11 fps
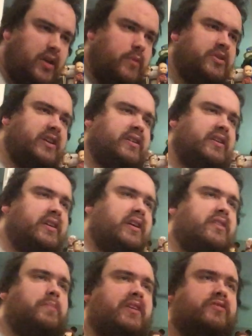particularly
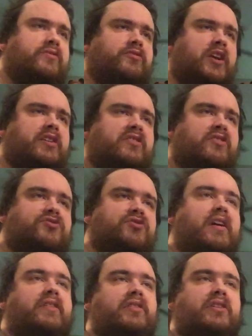his best friend since
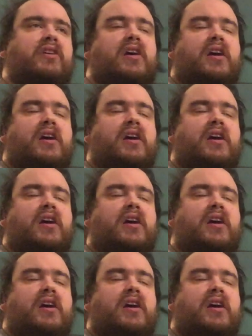childhood,